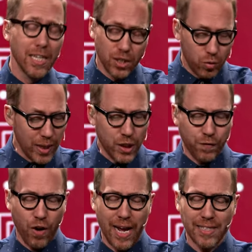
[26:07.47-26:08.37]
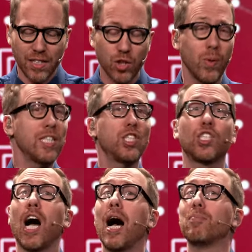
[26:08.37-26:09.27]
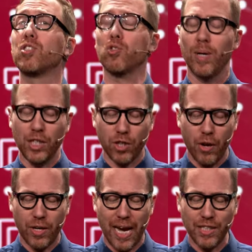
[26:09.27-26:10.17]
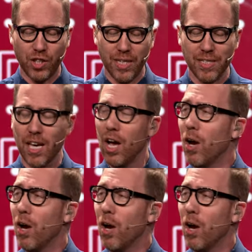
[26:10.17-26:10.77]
switch friends, switch jobs, switch locations,